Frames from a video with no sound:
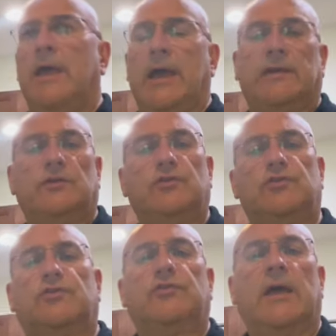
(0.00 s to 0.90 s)
and then
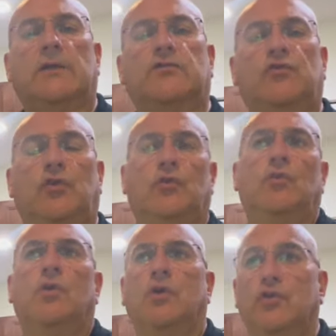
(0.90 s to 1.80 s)
just next to
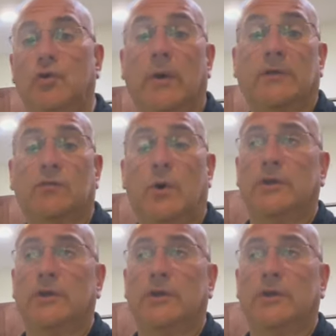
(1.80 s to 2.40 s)
US1.